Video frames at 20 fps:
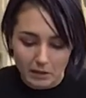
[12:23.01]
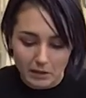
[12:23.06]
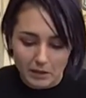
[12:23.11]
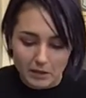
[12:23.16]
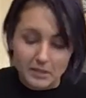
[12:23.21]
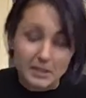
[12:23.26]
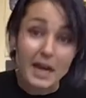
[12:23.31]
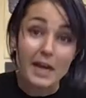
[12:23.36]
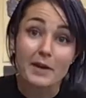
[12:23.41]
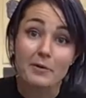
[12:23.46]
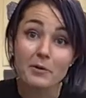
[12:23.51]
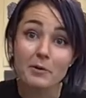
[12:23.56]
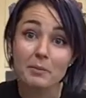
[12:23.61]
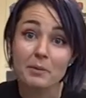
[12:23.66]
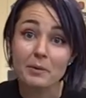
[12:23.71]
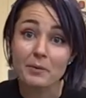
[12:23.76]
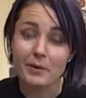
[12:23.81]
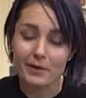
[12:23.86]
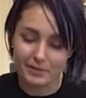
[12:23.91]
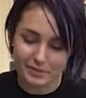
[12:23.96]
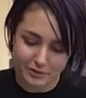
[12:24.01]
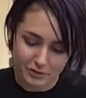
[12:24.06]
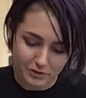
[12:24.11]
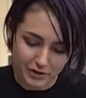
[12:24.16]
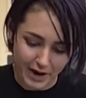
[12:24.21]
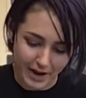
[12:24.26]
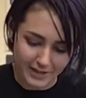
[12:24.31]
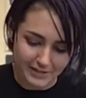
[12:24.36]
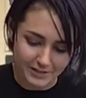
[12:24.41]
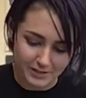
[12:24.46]
thought it would be worth a
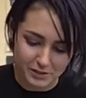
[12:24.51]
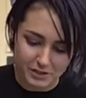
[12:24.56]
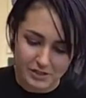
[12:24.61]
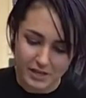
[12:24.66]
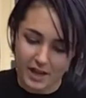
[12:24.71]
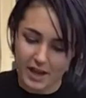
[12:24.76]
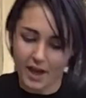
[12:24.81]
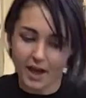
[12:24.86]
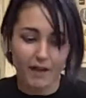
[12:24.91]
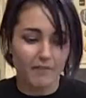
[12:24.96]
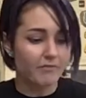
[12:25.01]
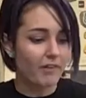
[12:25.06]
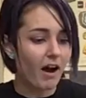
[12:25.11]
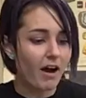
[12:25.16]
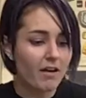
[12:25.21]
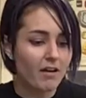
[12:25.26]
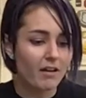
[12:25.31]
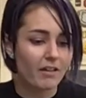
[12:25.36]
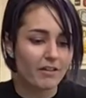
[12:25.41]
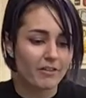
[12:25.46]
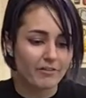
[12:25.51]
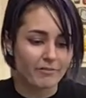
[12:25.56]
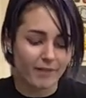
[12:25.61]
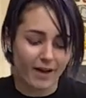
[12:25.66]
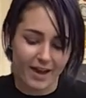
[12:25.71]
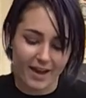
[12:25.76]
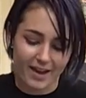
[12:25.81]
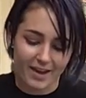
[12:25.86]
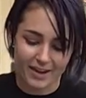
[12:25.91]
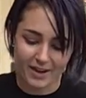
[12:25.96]
try since I've got all of
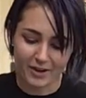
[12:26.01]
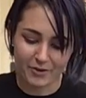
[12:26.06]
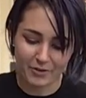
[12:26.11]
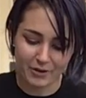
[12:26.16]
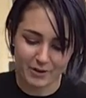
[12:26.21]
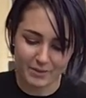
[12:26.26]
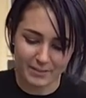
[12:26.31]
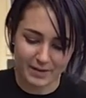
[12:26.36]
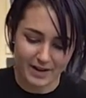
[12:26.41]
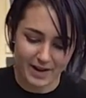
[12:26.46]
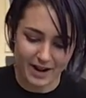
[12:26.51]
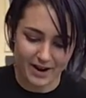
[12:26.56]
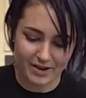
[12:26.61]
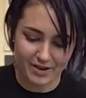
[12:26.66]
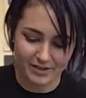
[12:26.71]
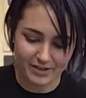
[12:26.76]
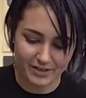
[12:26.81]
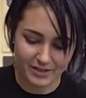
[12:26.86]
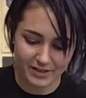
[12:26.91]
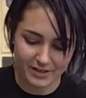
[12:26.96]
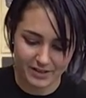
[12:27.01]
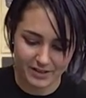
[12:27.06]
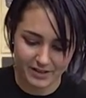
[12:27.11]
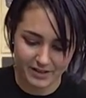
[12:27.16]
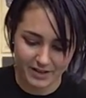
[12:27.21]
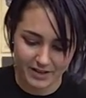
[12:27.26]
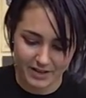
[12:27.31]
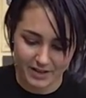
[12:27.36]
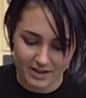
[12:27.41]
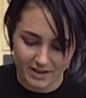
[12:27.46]
my equipment out
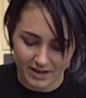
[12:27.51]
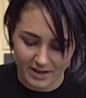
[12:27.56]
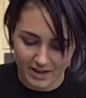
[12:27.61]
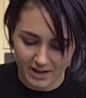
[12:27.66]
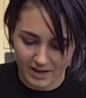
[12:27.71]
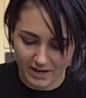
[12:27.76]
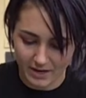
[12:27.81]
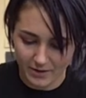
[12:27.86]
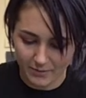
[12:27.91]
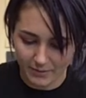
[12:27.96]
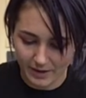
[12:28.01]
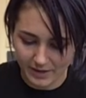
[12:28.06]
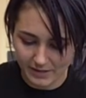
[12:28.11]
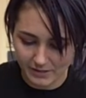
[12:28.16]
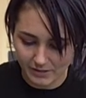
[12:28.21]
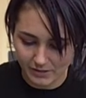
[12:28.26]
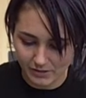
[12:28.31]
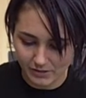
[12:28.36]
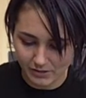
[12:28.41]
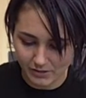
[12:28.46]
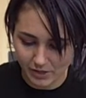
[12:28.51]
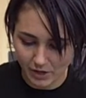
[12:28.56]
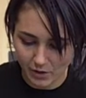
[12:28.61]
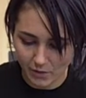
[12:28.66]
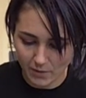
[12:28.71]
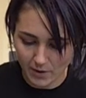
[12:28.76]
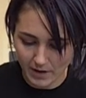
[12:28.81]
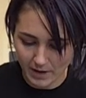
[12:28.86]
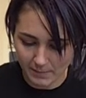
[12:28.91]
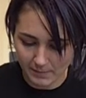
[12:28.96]
anyways. So
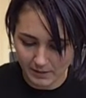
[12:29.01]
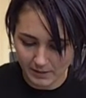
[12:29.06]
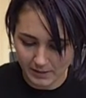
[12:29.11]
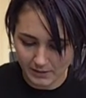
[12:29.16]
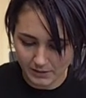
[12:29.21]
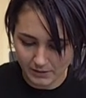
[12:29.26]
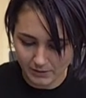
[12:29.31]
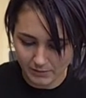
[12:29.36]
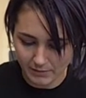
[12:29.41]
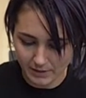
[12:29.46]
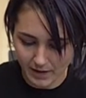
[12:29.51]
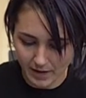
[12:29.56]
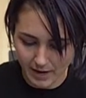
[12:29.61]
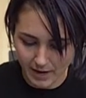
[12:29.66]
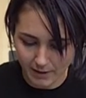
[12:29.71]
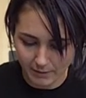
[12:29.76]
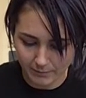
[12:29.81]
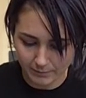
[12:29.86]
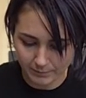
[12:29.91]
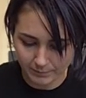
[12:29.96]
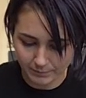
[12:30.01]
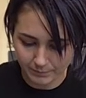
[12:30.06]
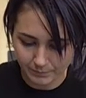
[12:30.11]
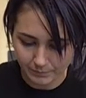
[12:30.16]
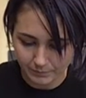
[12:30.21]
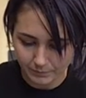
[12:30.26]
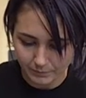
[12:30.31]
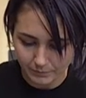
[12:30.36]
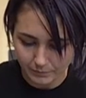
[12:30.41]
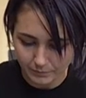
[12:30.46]
what I'm going to do now
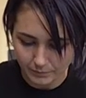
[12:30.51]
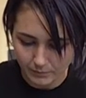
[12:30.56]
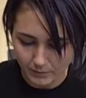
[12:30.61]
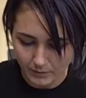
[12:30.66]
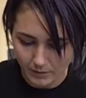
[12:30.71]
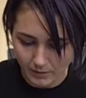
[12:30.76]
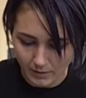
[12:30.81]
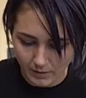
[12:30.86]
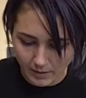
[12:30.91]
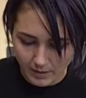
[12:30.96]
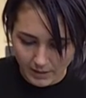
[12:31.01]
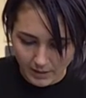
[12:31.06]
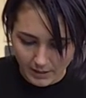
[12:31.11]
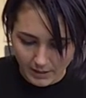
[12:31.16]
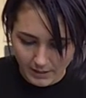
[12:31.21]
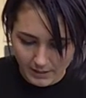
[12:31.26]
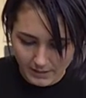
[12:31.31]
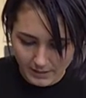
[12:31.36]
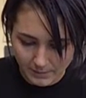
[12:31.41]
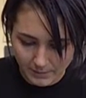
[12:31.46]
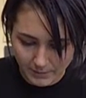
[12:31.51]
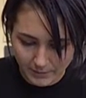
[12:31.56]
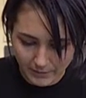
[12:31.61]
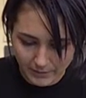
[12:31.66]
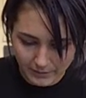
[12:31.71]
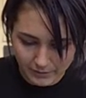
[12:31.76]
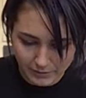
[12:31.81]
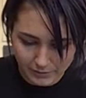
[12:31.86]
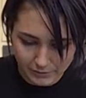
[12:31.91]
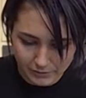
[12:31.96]
is I'm
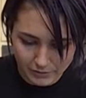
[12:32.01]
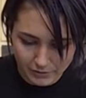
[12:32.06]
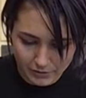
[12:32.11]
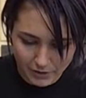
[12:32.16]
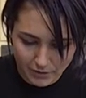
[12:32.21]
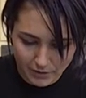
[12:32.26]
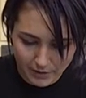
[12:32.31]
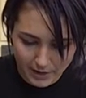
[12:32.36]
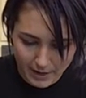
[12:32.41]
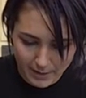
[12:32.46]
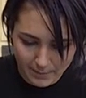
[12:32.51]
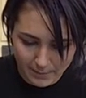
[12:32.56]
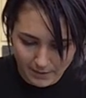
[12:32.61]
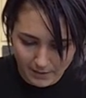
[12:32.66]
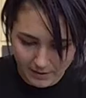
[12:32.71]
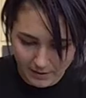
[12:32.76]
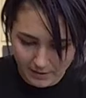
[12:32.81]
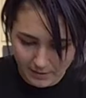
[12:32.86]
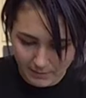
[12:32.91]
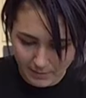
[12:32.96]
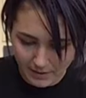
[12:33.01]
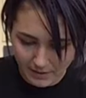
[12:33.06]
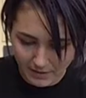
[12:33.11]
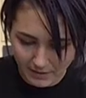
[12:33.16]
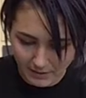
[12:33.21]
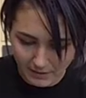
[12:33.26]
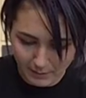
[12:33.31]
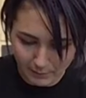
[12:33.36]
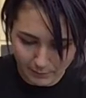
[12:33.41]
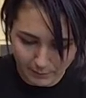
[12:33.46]
going to soak up the
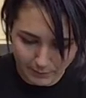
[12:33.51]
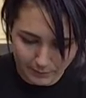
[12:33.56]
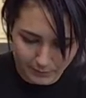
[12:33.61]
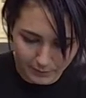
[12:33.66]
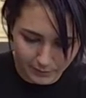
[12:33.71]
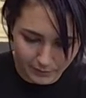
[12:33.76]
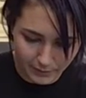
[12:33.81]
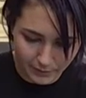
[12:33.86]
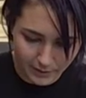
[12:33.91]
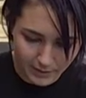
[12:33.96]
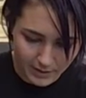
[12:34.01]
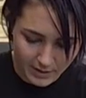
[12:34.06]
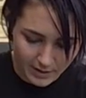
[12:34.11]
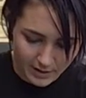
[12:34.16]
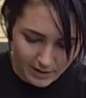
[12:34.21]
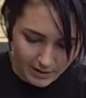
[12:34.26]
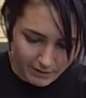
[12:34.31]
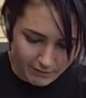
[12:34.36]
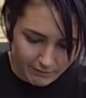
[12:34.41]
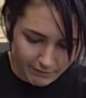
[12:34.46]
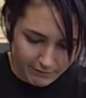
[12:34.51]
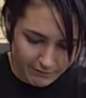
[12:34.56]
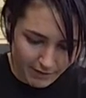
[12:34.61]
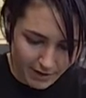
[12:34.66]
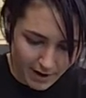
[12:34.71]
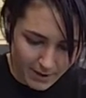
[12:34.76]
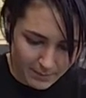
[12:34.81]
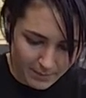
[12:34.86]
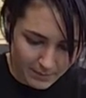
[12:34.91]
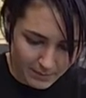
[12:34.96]
methylene blue
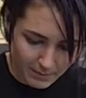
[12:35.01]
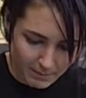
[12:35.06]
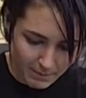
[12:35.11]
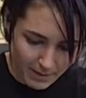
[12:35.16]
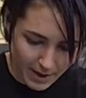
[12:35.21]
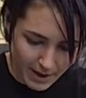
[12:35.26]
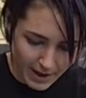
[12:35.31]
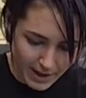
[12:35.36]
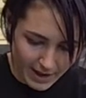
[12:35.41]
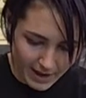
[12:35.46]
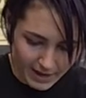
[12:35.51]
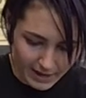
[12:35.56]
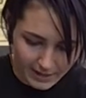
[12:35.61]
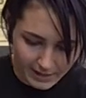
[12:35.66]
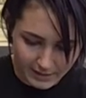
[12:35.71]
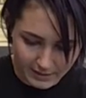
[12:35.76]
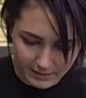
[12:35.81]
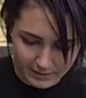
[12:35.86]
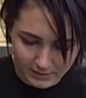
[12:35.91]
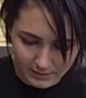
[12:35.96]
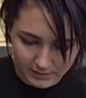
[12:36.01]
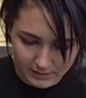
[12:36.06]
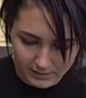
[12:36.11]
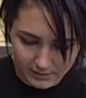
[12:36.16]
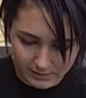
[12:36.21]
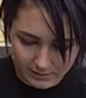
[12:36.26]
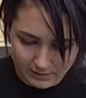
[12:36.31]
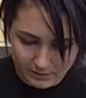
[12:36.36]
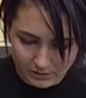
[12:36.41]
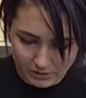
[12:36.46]
from my
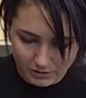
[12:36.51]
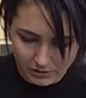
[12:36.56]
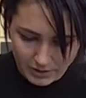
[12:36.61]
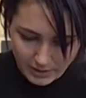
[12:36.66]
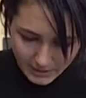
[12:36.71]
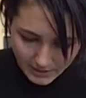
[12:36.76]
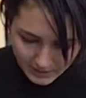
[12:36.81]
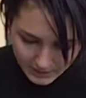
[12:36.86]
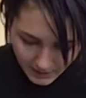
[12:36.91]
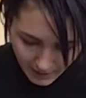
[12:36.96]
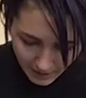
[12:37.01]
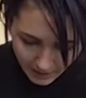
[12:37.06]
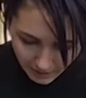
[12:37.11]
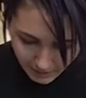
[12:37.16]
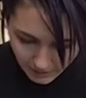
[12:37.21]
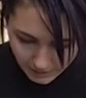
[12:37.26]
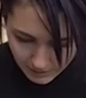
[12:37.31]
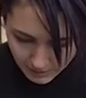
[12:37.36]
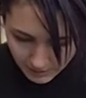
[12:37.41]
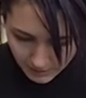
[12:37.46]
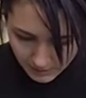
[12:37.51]
cheek cells,